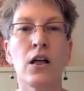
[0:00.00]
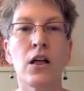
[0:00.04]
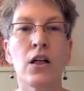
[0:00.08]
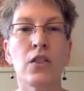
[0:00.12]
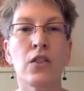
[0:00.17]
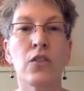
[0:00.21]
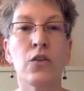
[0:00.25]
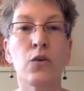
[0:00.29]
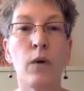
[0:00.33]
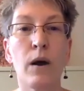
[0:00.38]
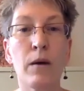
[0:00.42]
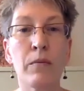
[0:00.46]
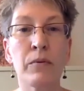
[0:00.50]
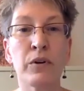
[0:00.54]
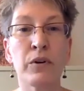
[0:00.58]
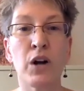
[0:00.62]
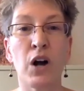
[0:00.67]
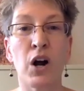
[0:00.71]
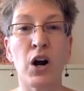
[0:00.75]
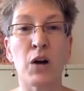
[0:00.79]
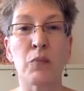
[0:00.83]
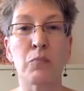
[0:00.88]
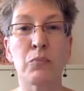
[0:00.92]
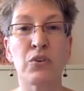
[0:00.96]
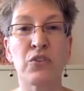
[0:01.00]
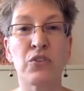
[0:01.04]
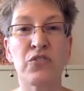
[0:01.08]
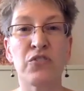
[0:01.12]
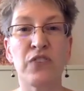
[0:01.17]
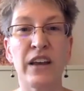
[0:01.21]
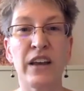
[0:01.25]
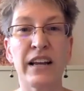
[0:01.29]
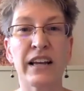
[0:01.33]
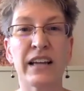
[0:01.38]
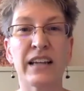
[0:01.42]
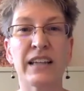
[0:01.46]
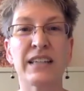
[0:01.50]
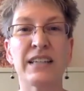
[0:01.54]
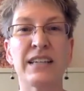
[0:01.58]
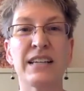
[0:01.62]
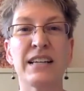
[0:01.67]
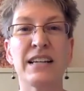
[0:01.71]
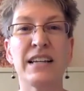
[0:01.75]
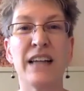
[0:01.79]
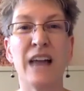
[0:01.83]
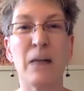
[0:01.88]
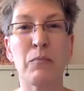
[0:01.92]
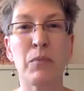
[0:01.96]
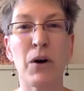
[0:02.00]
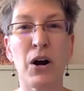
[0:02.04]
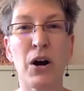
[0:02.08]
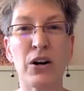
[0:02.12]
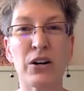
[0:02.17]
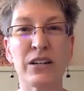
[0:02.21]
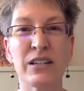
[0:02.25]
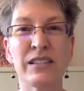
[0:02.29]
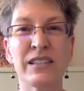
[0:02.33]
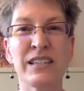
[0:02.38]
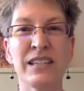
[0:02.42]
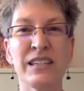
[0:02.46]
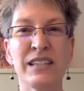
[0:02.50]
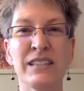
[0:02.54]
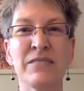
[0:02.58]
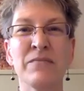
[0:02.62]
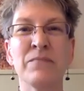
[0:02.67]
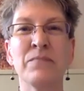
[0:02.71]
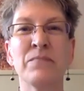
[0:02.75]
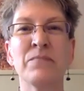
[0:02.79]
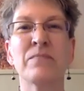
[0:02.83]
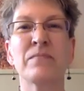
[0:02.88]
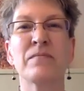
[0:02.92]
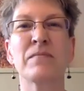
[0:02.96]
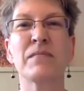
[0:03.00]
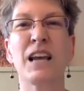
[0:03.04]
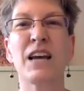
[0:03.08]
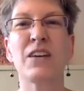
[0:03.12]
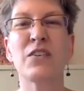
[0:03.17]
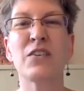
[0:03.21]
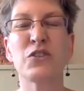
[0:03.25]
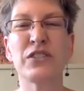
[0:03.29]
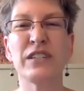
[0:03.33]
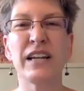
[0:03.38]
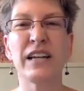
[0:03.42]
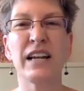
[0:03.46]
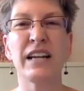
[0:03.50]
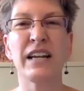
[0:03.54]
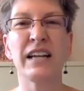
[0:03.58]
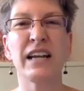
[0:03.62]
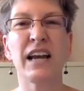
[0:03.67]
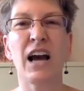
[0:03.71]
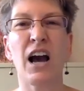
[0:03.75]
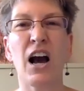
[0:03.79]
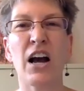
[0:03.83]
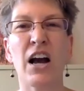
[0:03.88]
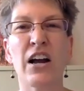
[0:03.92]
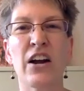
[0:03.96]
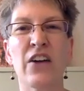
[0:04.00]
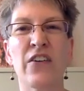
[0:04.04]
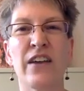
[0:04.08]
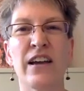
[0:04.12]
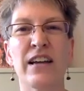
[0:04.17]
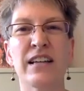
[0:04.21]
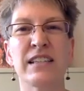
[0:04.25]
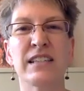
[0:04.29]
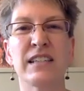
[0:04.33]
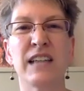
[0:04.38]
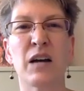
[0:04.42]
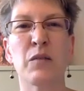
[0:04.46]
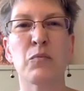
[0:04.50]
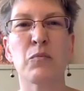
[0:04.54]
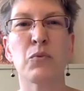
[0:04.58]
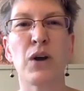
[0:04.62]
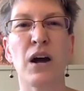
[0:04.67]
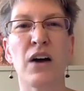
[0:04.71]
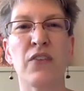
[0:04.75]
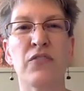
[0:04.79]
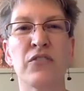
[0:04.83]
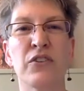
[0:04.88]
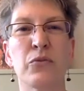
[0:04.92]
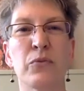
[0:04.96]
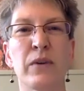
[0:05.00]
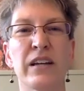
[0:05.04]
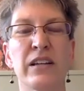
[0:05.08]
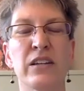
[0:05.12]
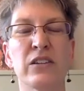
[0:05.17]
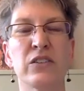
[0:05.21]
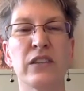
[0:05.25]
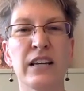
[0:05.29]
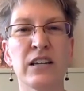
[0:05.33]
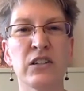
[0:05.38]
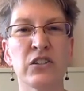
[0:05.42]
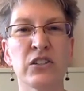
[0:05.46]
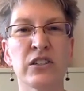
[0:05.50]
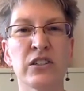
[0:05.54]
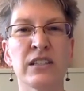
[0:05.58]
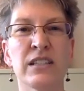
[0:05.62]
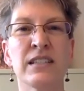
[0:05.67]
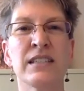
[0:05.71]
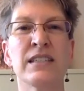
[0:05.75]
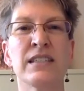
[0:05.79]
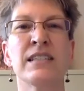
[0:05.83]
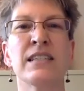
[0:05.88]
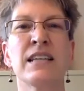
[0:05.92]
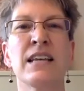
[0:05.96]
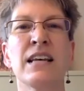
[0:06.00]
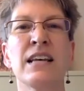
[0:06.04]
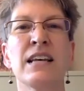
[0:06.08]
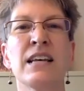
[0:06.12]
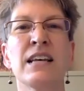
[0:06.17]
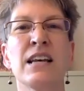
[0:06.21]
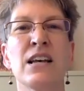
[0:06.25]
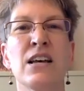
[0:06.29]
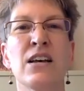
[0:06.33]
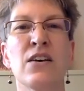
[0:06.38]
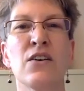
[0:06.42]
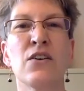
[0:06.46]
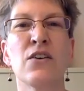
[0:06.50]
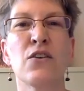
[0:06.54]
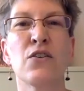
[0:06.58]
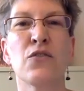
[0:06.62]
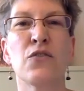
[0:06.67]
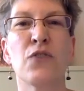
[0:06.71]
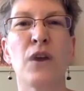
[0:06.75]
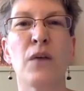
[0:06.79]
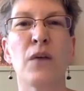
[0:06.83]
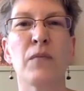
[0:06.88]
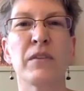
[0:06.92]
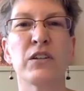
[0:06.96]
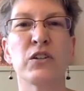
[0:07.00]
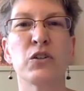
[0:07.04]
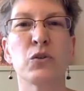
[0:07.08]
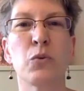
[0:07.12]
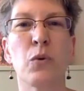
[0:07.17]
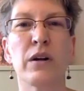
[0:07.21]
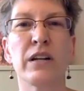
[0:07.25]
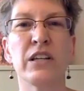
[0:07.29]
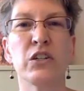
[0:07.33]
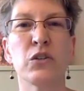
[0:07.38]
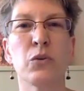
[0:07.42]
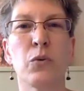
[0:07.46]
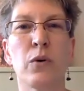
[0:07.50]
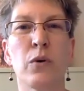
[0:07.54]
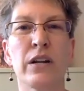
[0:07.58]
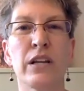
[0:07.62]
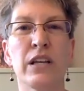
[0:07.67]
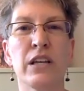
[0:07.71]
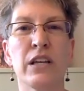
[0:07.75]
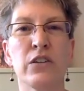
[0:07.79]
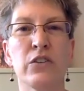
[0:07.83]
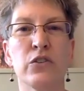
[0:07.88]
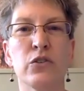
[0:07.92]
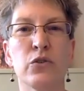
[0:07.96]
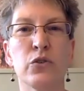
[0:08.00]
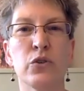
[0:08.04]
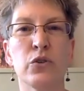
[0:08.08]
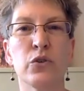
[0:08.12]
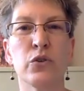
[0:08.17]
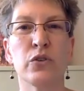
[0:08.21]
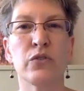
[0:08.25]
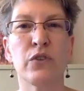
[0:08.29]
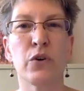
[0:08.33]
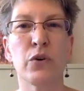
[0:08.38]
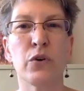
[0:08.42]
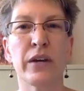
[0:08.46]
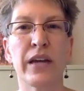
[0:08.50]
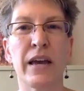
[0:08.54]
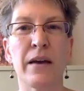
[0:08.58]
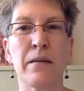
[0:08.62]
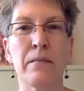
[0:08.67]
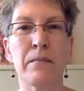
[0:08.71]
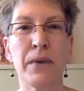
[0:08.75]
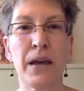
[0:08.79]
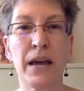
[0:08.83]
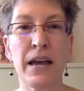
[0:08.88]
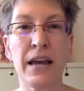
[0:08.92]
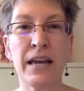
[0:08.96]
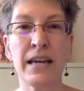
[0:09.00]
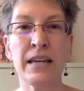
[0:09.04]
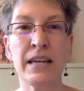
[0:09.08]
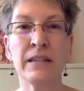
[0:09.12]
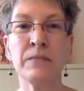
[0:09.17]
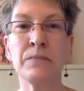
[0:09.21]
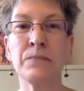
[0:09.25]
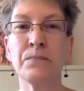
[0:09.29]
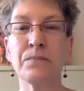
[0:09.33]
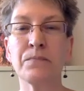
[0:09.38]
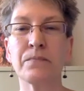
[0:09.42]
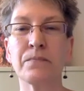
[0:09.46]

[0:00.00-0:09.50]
The webinar, Prophetic, Not Partisan, Understanding IRS Nonprofit Regulations from the 2020 UU The Vote campaign,